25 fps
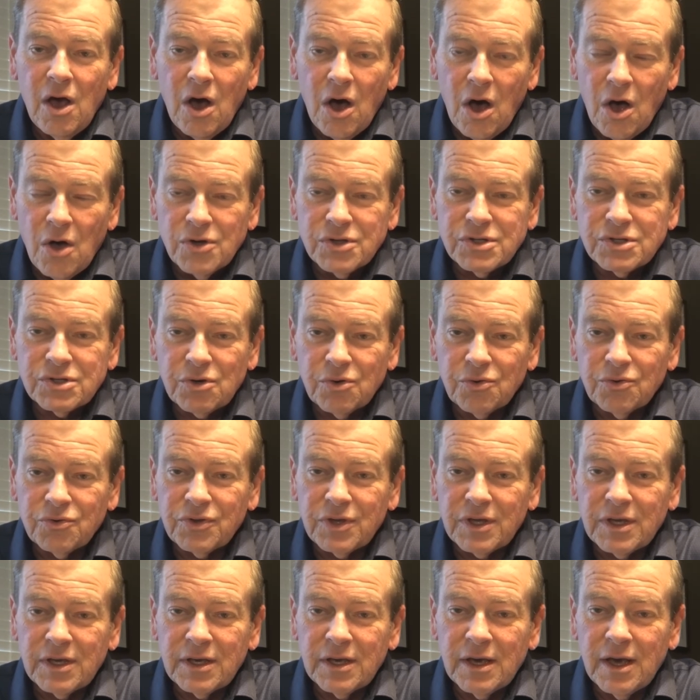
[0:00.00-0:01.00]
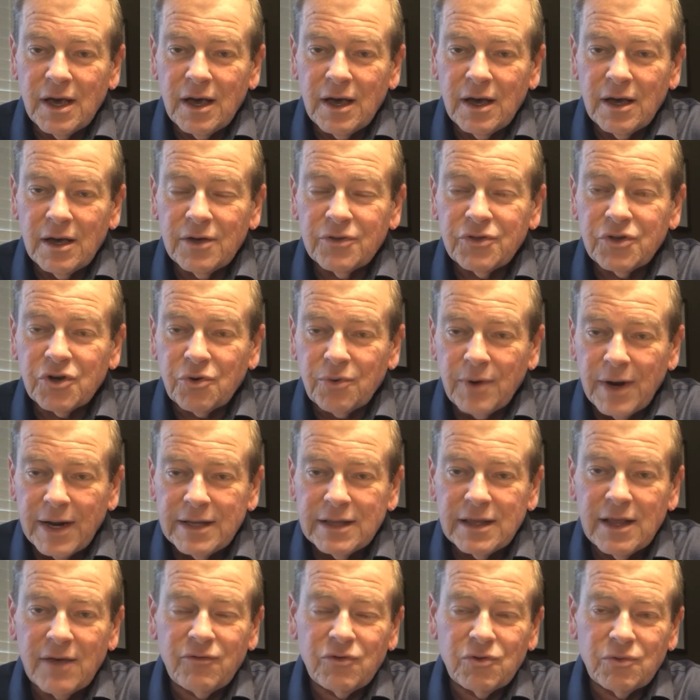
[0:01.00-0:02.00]
Also, the
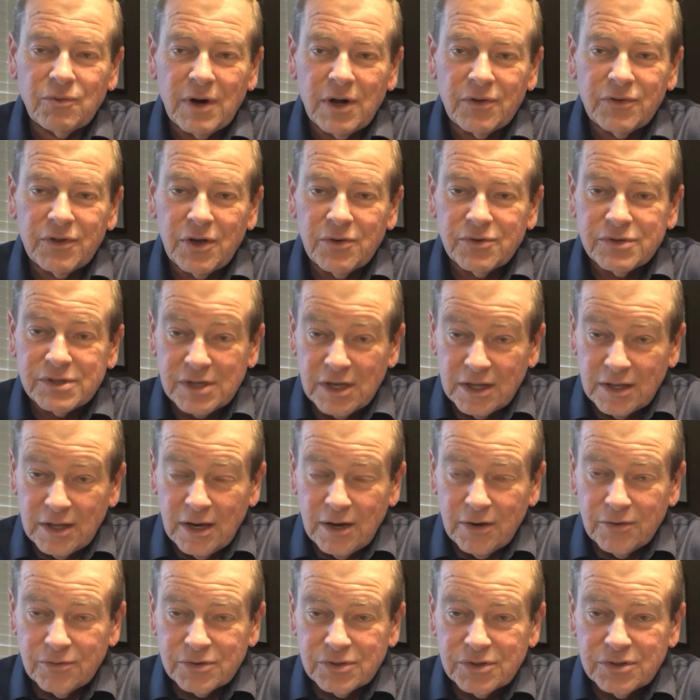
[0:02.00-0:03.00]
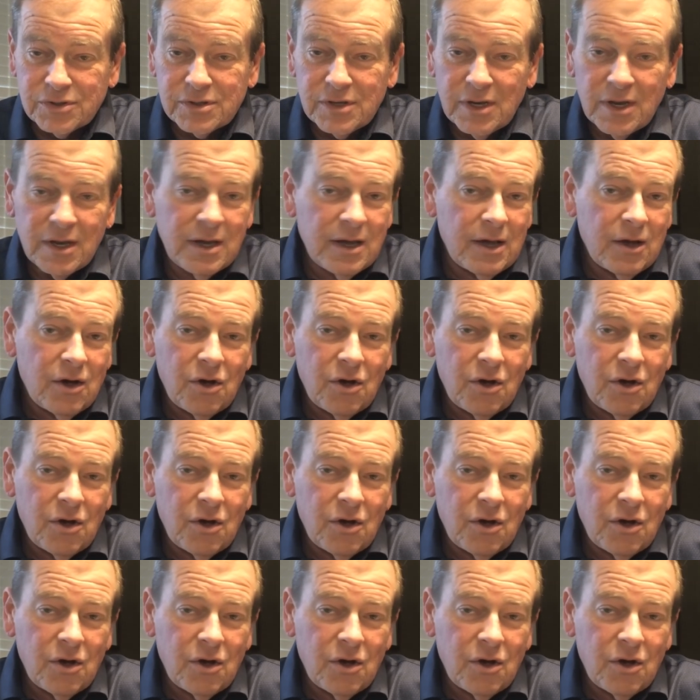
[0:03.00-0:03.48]
grade level around the outside of the house.